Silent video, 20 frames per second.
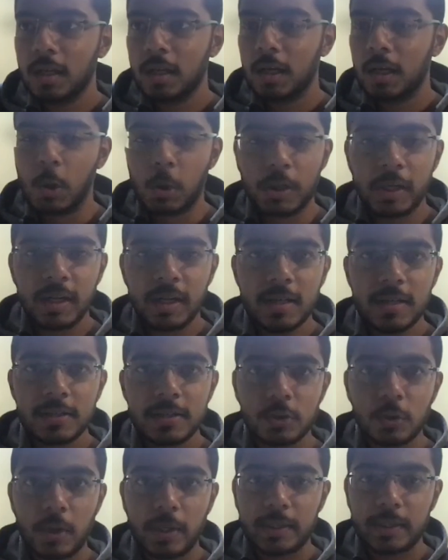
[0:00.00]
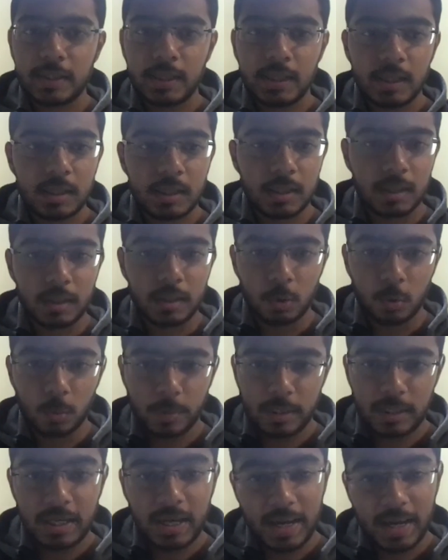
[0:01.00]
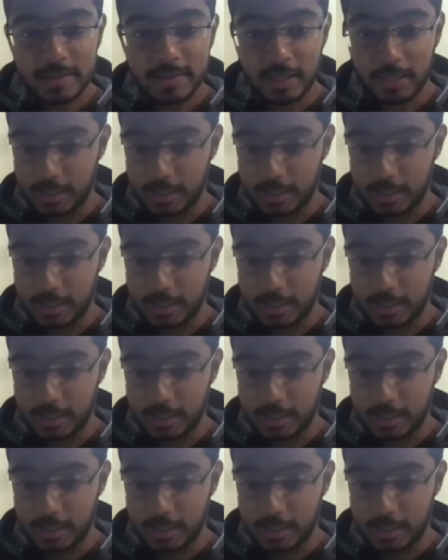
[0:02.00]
Okay, so I think nobody has